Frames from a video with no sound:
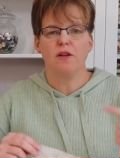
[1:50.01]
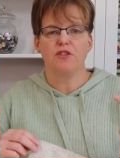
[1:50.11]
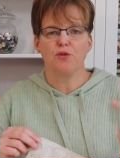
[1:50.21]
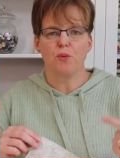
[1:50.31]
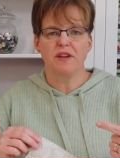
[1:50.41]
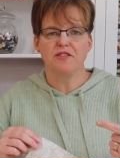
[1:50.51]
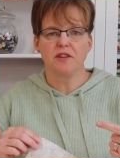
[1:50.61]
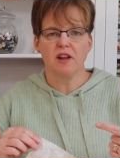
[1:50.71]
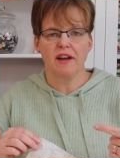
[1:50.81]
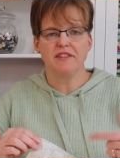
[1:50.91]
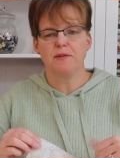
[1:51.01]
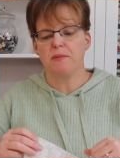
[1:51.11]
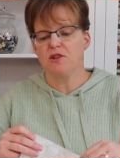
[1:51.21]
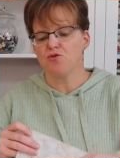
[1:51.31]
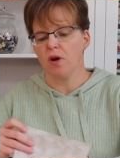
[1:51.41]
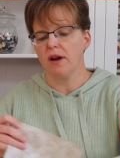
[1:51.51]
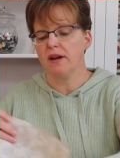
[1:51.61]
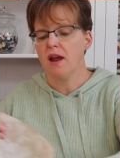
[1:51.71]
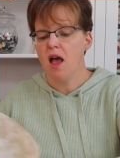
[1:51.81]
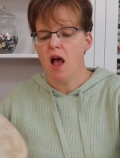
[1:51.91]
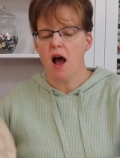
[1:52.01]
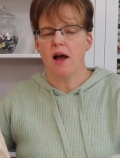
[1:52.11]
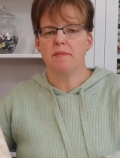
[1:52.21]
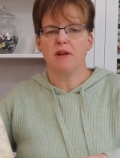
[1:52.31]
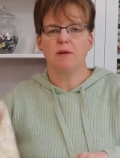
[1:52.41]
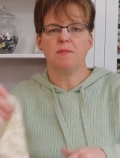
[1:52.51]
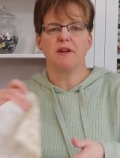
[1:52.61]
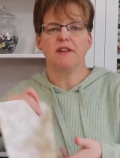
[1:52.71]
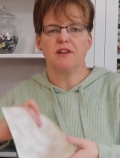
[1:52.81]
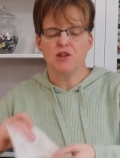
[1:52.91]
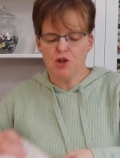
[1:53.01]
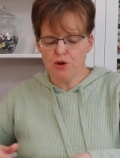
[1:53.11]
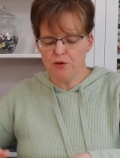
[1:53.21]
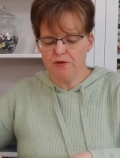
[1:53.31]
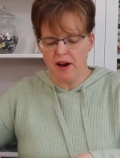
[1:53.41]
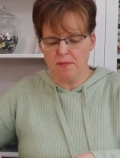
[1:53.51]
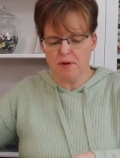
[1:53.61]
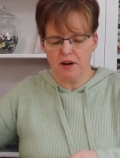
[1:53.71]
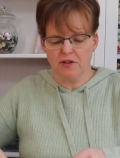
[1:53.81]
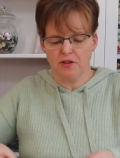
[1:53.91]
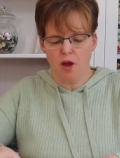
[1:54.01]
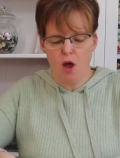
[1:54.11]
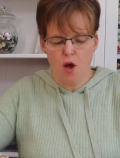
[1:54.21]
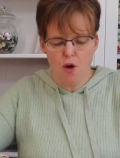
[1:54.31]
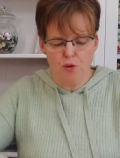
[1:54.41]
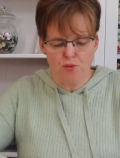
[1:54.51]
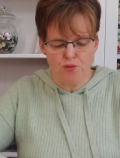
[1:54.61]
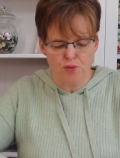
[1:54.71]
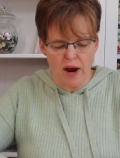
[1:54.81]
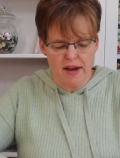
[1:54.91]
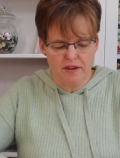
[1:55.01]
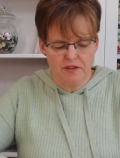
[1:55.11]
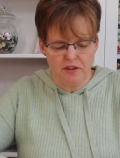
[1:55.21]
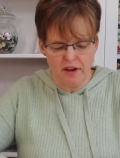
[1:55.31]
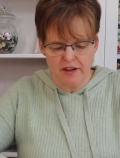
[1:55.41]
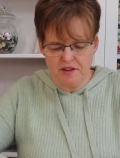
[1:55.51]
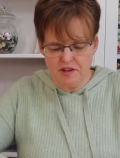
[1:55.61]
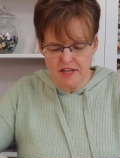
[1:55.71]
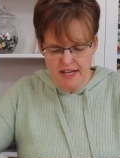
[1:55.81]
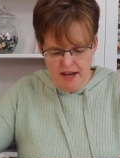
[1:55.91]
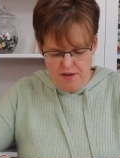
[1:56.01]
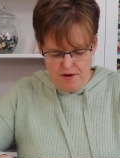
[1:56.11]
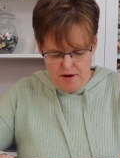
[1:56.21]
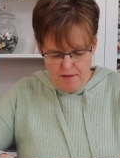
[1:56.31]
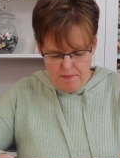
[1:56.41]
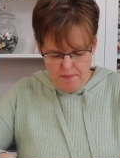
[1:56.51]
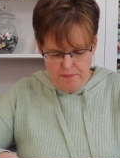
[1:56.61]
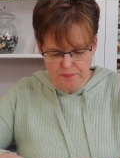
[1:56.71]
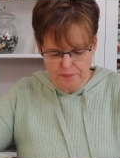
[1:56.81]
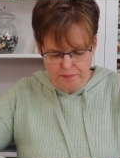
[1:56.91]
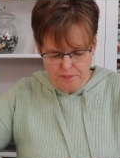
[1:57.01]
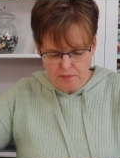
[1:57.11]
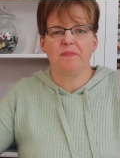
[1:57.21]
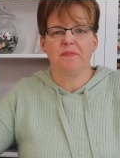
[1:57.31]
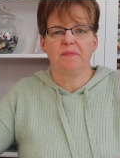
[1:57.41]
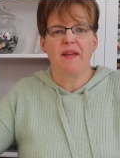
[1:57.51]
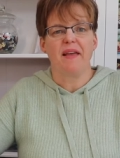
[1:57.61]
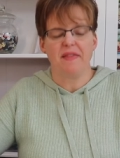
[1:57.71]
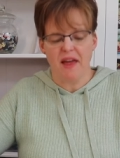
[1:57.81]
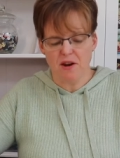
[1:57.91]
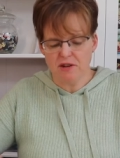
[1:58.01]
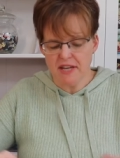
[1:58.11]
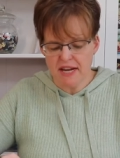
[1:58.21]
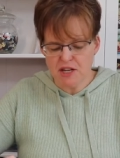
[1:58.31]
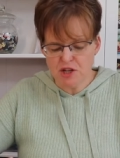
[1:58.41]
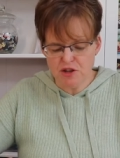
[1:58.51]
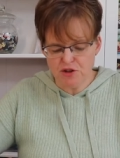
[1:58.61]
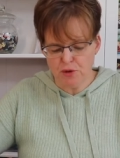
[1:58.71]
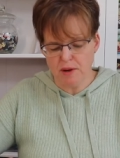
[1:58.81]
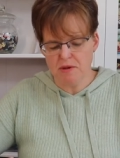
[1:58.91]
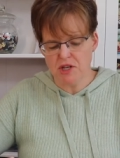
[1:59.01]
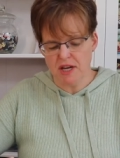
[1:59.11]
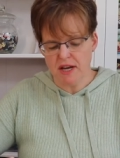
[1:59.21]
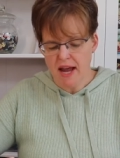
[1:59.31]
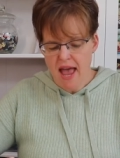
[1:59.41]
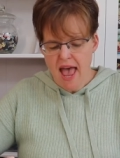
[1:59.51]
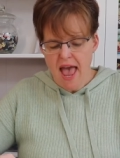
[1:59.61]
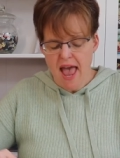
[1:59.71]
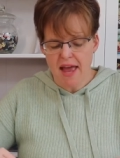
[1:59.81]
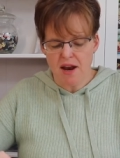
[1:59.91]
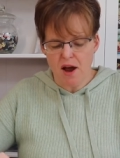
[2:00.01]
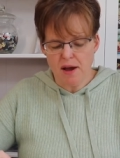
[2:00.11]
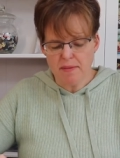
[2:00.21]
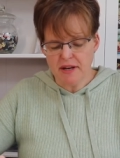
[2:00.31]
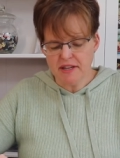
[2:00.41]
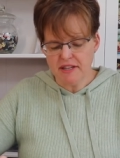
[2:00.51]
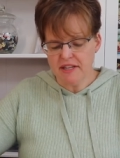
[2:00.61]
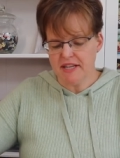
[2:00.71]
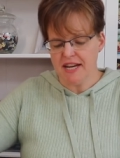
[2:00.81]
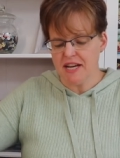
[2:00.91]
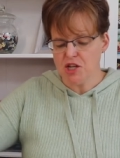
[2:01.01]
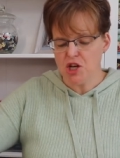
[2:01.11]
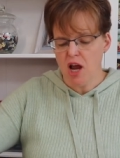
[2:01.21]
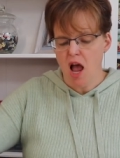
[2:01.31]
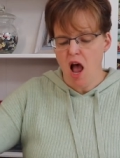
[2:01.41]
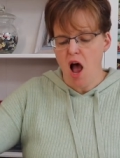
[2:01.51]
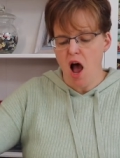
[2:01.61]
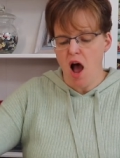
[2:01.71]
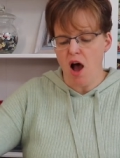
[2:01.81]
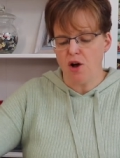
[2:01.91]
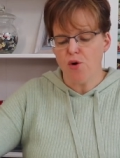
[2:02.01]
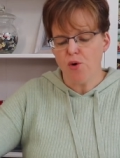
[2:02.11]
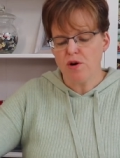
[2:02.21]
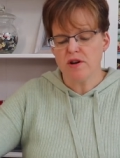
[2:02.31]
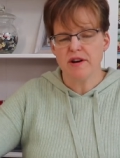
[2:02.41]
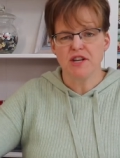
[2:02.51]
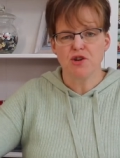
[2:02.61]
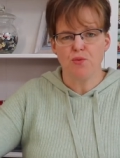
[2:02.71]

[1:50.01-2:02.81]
So once the lines have been drawn, I'm going to put the two fabrics right sides together. Then I'll take it to the sewing machine and I'm going to stitch a quarter inch